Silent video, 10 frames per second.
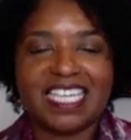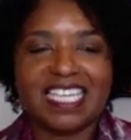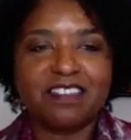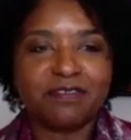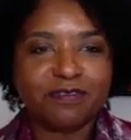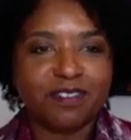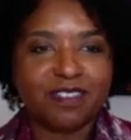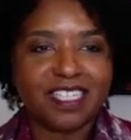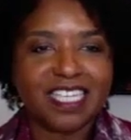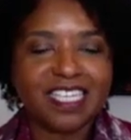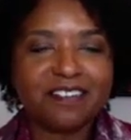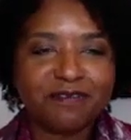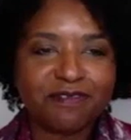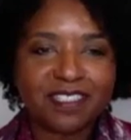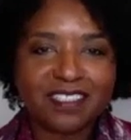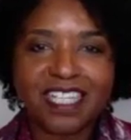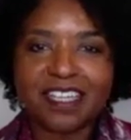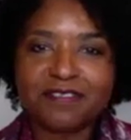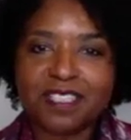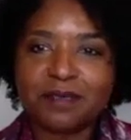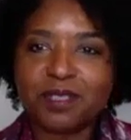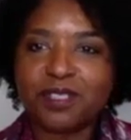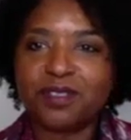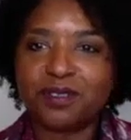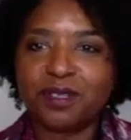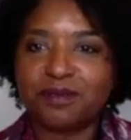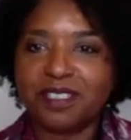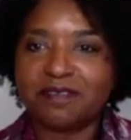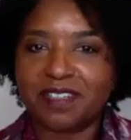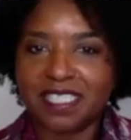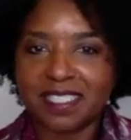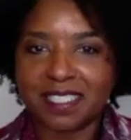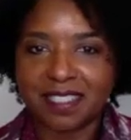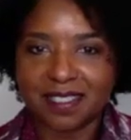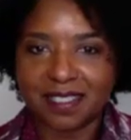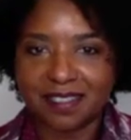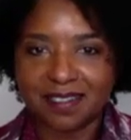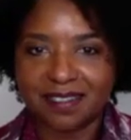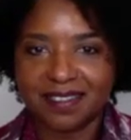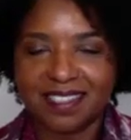if left up to your own devices,